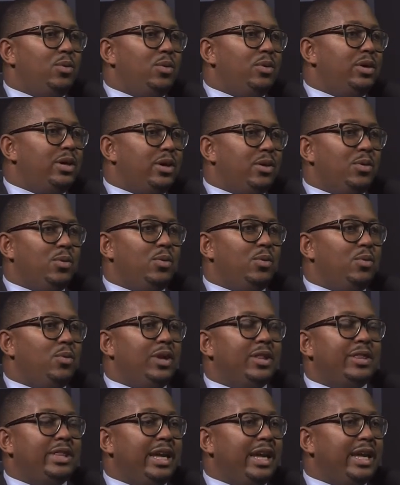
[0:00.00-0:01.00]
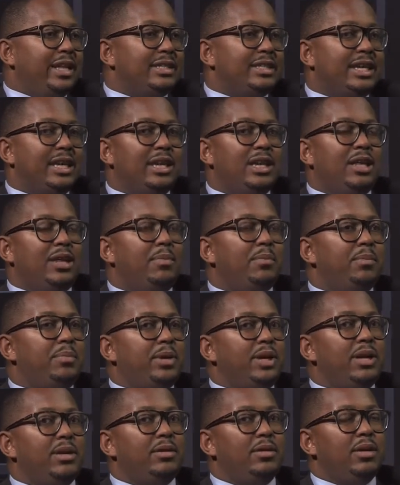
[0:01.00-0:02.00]
what they intended,
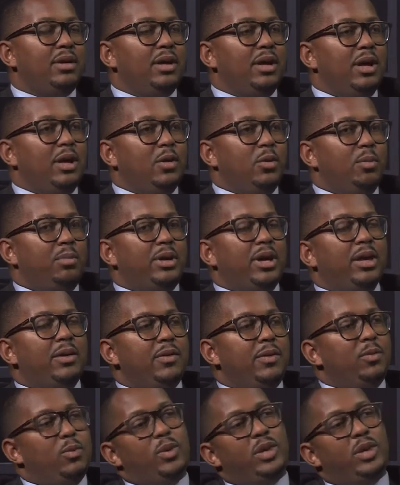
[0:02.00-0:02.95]
but